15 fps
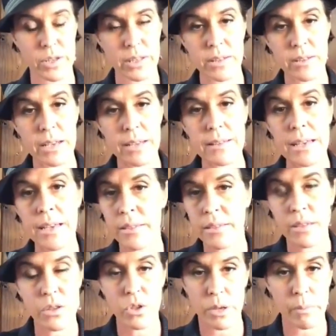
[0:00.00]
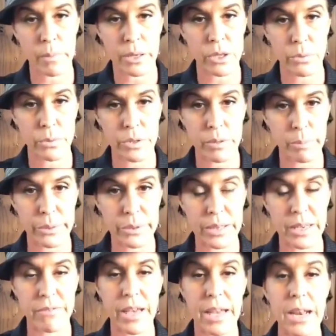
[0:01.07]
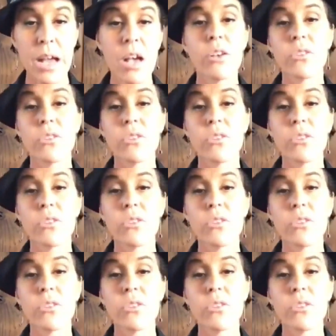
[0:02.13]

Like these guys hit the gym like you wouldn't believe it.